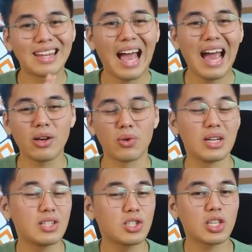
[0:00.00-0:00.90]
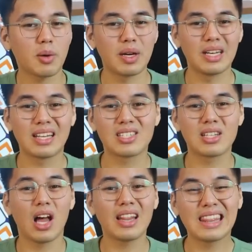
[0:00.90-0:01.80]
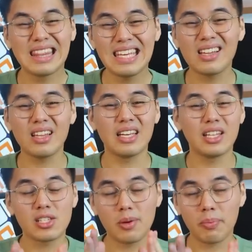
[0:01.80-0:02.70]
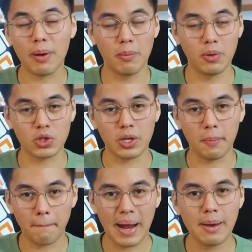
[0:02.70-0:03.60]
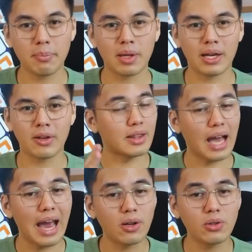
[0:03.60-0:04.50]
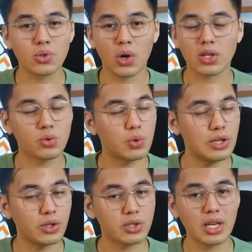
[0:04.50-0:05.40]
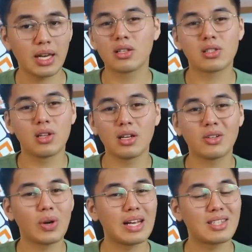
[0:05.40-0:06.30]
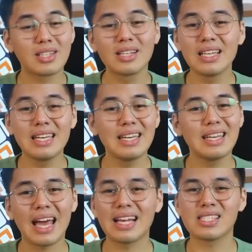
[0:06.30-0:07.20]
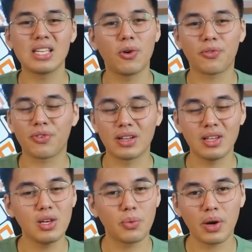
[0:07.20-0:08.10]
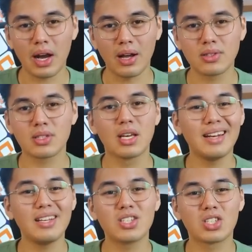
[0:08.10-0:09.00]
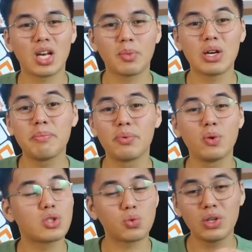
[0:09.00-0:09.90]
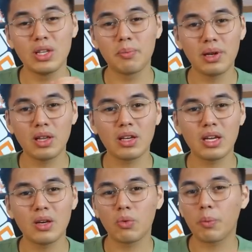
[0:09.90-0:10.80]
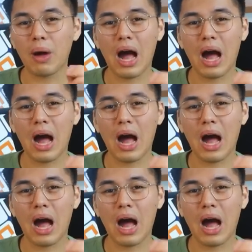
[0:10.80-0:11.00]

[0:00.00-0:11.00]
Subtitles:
title, and summary that slot neatly into the publishing pipeline. The title draws readers in, the slug creates clean, SEO-friendly URLs, and the summary boosts readability while